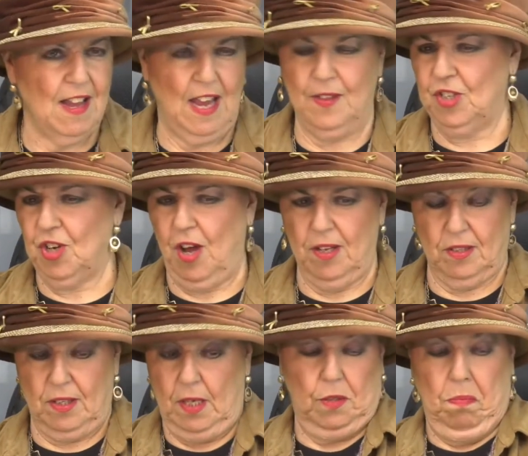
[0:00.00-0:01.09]
And the child
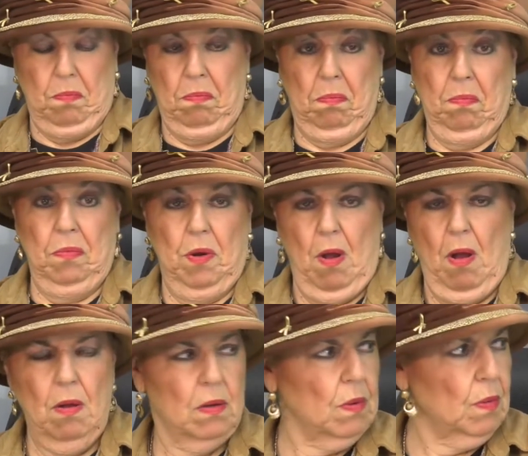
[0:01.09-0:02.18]
says,
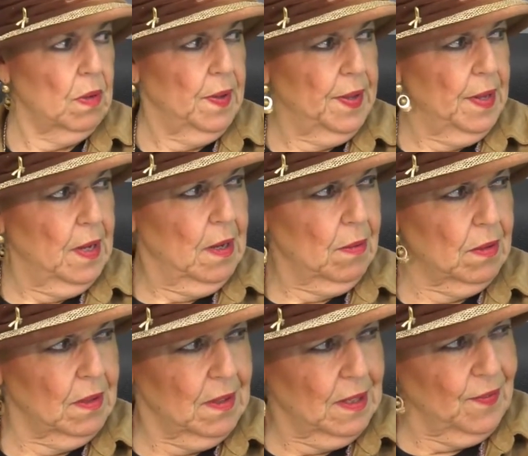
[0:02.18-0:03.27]
"No." Well,
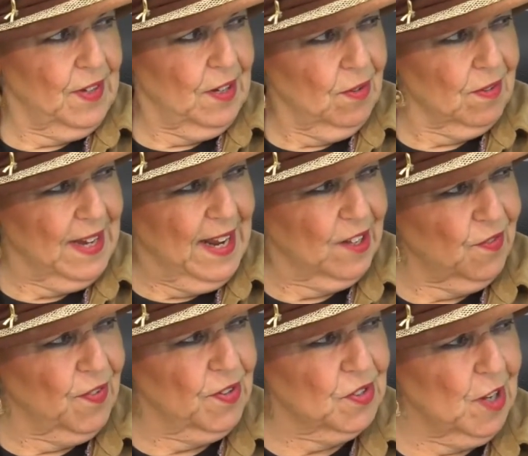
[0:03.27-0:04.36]
if you don't get it the
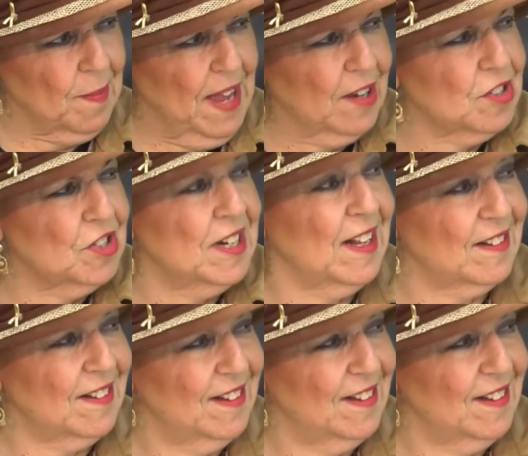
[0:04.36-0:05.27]
first time, how could you not